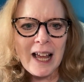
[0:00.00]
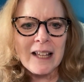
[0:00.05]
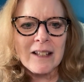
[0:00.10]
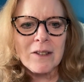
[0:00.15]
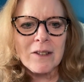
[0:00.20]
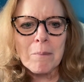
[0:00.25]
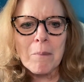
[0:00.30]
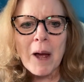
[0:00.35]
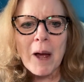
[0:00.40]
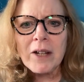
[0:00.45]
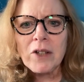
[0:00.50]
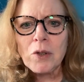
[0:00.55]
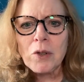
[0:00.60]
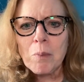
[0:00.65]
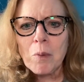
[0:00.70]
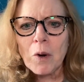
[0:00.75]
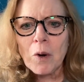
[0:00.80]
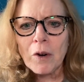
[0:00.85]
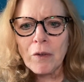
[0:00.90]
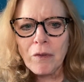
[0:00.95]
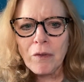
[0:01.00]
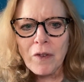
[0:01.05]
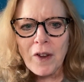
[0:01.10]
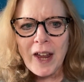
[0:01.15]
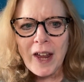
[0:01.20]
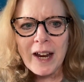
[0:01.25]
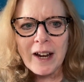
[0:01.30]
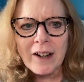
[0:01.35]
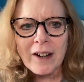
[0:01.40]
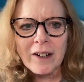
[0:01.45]
is much more
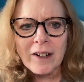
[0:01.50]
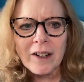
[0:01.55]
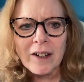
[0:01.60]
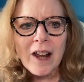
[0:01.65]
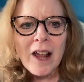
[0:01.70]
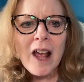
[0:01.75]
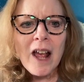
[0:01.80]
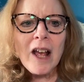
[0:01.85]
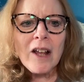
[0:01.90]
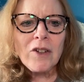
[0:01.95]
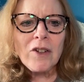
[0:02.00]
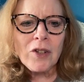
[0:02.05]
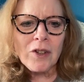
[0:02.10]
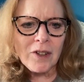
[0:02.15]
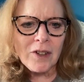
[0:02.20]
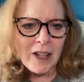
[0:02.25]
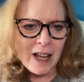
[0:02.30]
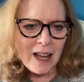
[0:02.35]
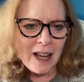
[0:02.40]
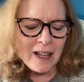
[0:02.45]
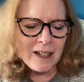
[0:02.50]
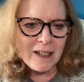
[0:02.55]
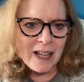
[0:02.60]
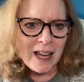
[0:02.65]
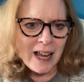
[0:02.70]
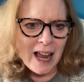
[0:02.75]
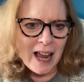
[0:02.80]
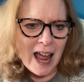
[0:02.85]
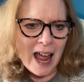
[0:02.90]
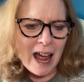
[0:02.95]
fair to
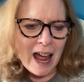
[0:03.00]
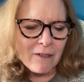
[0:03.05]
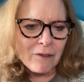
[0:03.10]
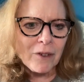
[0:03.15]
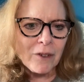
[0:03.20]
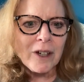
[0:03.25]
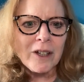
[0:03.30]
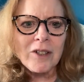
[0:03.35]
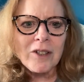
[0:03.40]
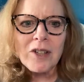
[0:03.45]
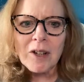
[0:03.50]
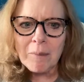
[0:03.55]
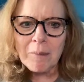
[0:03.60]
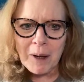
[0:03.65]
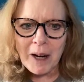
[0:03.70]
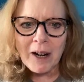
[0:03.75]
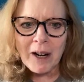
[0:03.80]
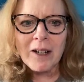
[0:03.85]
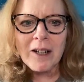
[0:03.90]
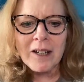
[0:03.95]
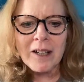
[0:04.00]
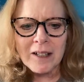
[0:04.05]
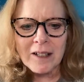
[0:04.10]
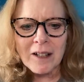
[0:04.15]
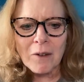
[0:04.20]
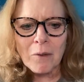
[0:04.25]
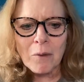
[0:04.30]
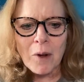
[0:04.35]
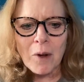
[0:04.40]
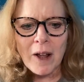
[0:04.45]
the average American,
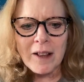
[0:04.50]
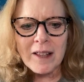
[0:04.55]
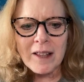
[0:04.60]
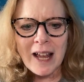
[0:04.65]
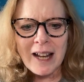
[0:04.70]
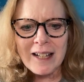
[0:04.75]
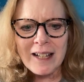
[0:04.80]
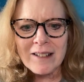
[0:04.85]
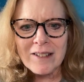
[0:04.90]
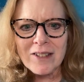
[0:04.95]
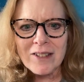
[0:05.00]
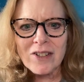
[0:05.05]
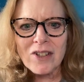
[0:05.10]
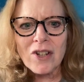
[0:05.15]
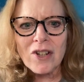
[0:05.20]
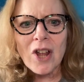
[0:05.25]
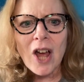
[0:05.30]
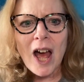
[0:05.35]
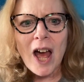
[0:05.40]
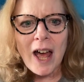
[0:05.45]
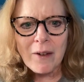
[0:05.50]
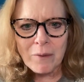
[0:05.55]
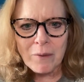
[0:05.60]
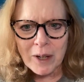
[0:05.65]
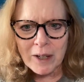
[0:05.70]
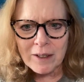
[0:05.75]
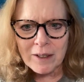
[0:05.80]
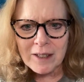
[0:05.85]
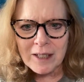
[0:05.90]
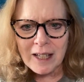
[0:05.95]
the one that is not
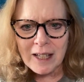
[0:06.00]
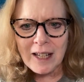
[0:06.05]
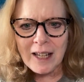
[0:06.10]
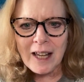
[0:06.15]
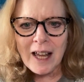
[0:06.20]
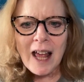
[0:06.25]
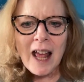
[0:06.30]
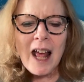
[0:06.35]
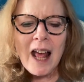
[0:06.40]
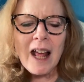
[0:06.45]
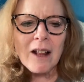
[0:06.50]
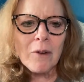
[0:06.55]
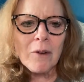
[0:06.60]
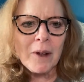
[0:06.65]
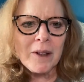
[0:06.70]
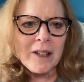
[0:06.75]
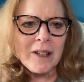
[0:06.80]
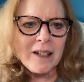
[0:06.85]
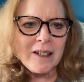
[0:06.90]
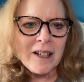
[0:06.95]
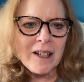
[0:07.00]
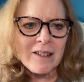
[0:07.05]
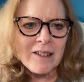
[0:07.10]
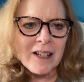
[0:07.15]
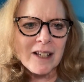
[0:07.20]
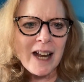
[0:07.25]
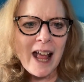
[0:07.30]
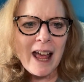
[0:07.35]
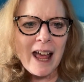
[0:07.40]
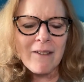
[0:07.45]
wealthy, the one that
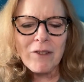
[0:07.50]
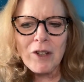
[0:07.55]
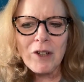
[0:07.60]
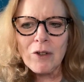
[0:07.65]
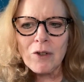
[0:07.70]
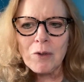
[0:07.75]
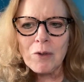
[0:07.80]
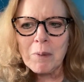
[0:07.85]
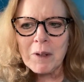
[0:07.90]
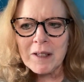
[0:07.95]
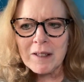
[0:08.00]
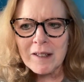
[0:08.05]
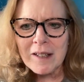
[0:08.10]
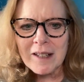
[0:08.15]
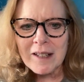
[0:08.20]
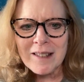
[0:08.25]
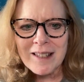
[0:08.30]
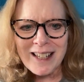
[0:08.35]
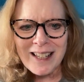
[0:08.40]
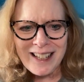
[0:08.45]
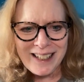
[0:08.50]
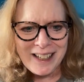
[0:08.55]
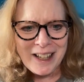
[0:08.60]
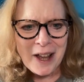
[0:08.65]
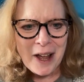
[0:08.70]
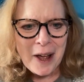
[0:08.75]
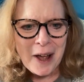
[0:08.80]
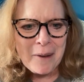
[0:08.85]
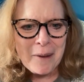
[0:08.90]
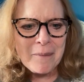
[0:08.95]
doesn't have huge business
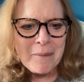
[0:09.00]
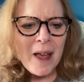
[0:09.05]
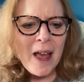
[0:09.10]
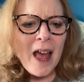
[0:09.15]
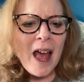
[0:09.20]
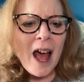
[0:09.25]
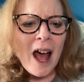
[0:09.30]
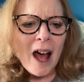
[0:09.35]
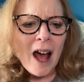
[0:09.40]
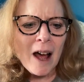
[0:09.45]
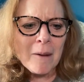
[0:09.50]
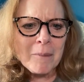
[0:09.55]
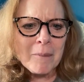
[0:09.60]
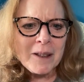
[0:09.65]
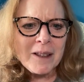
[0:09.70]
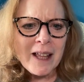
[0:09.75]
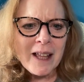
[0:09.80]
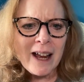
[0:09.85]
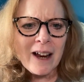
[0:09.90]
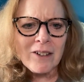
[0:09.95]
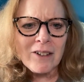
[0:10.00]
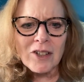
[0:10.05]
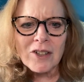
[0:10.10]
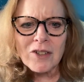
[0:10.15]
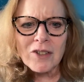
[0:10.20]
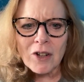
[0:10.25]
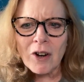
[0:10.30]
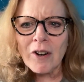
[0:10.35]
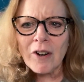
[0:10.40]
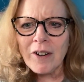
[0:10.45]
income, but they are
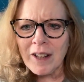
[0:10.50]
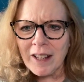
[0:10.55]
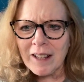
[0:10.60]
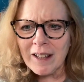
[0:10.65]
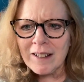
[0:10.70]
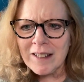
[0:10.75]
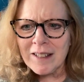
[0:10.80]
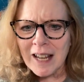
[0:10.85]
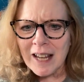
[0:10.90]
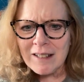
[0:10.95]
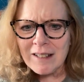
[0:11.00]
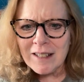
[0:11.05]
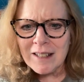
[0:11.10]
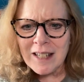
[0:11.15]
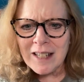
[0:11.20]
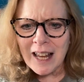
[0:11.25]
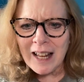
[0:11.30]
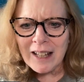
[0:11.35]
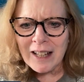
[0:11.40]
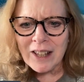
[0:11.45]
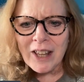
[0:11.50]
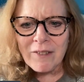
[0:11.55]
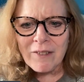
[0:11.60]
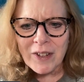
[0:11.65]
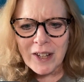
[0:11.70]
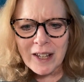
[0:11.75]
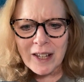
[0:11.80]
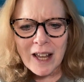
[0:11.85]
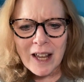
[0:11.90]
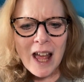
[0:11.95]
just earning a day-to-day
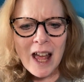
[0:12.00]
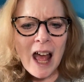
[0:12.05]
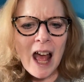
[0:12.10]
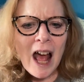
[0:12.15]
living.